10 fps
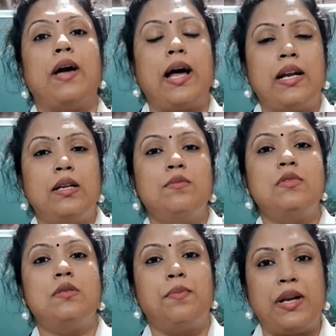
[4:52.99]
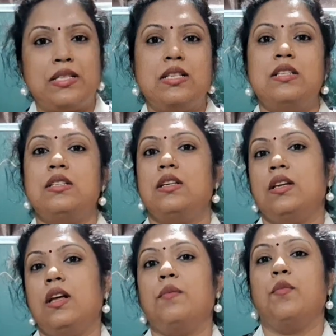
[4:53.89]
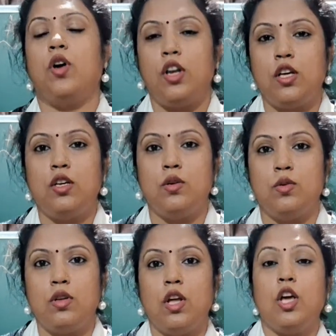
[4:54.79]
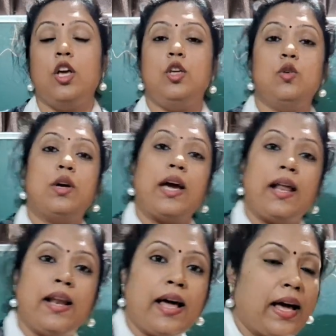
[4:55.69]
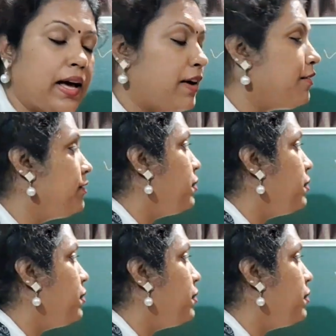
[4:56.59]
atoms present in a molecule, you can have the